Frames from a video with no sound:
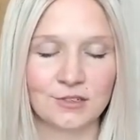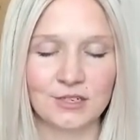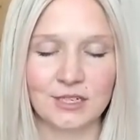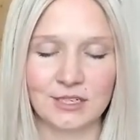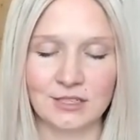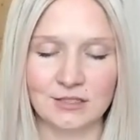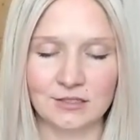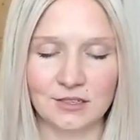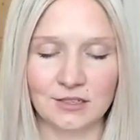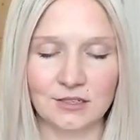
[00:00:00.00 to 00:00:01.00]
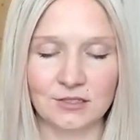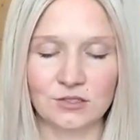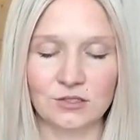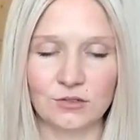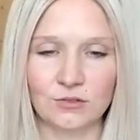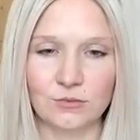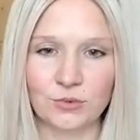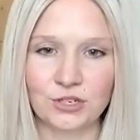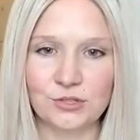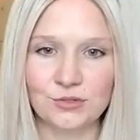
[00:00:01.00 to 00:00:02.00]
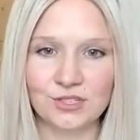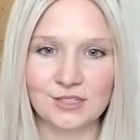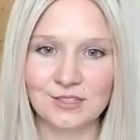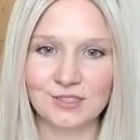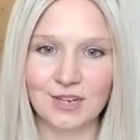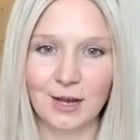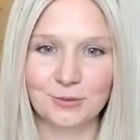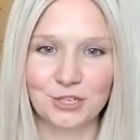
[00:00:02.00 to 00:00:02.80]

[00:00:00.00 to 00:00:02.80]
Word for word: And uh, so we're using the stop,